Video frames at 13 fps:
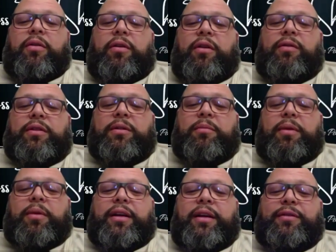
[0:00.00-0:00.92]
over some
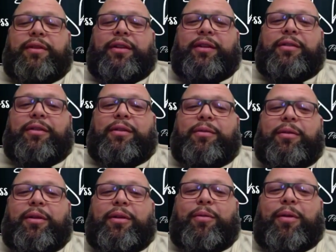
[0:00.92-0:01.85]
plays for you on
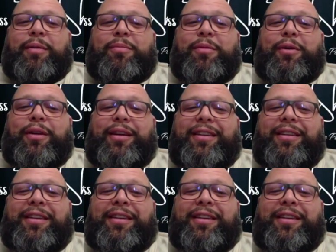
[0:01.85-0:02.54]
the whiteboard, and